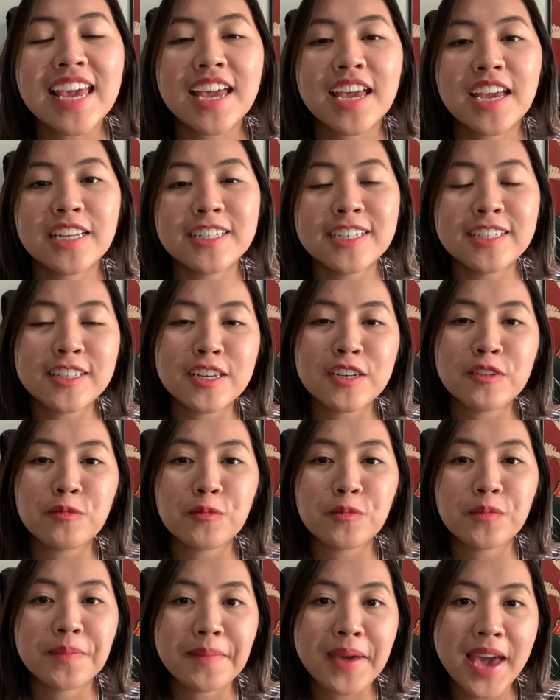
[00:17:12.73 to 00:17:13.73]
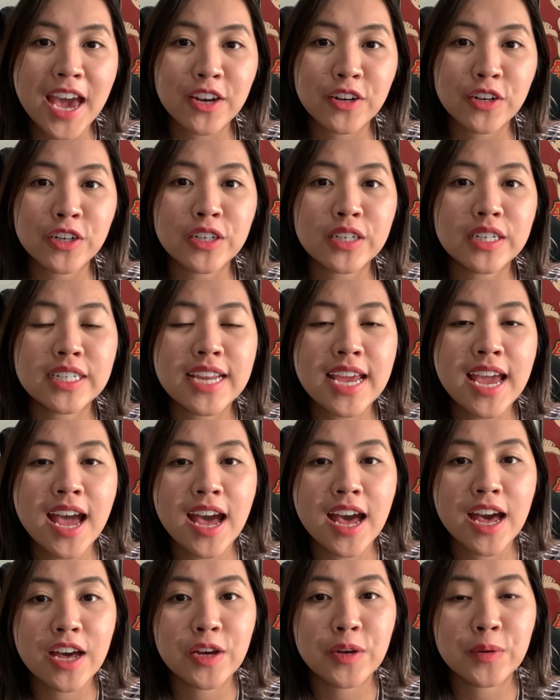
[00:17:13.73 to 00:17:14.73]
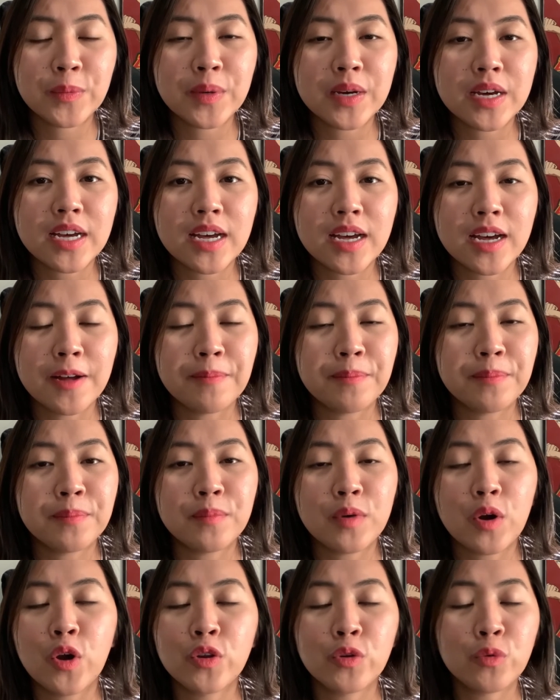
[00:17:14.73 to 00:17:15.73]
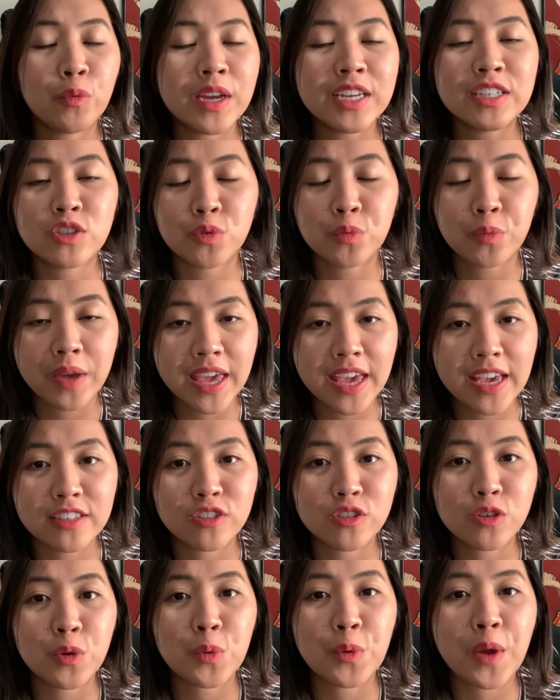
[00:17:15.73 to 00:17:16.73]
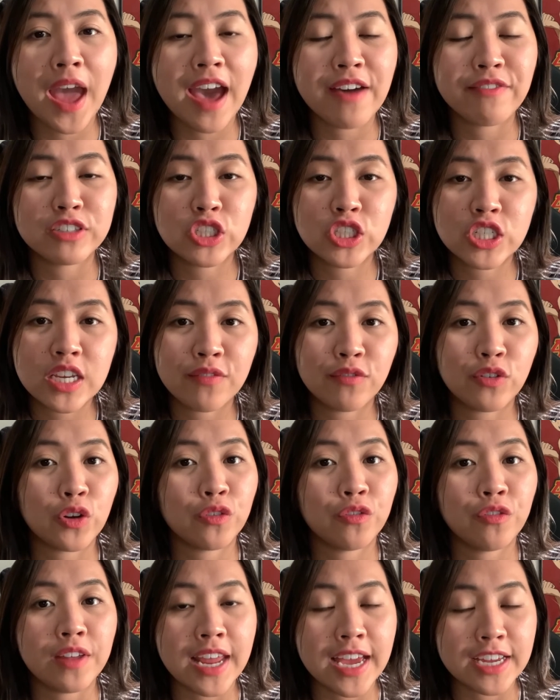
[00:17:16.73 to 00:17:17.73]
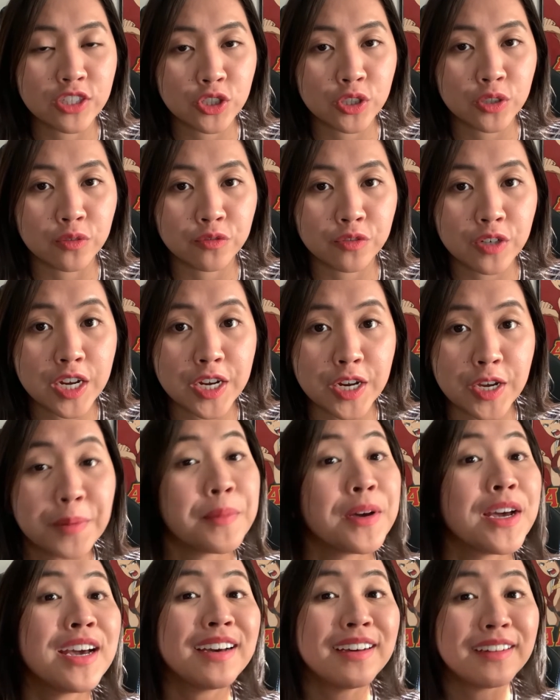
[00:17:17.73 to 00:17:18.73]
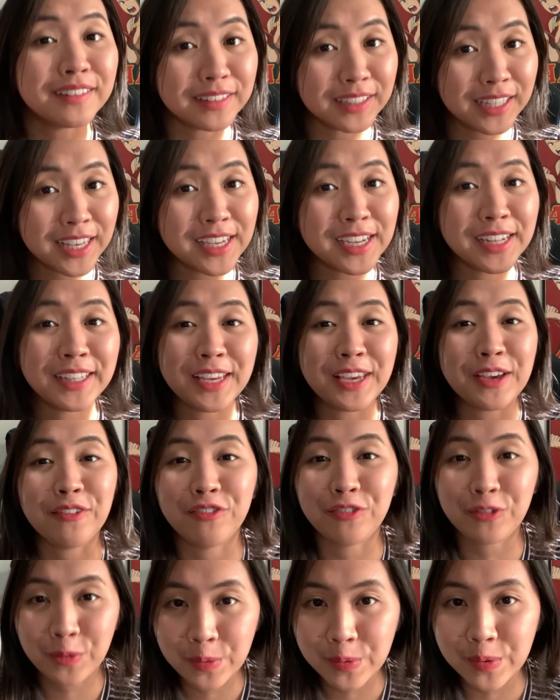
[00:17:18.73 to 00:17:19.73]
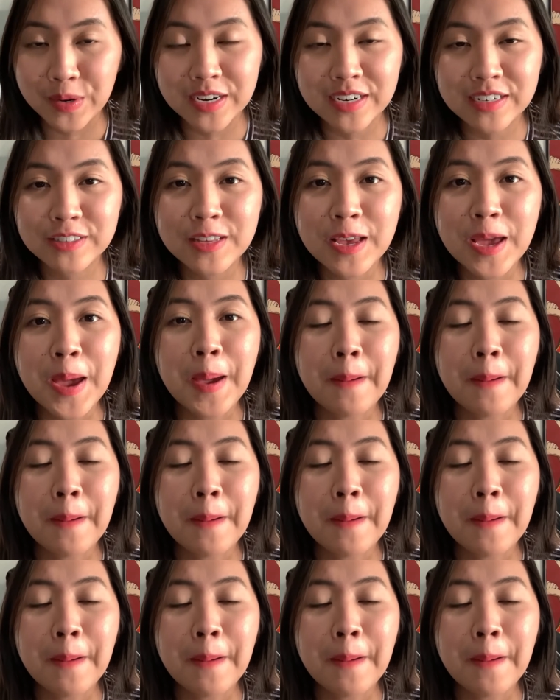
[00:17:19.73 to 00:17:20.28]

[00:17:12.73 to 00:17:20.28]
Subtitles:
It doesn't matter on how, on which ways you have achieved your financial freedom, legally, of course.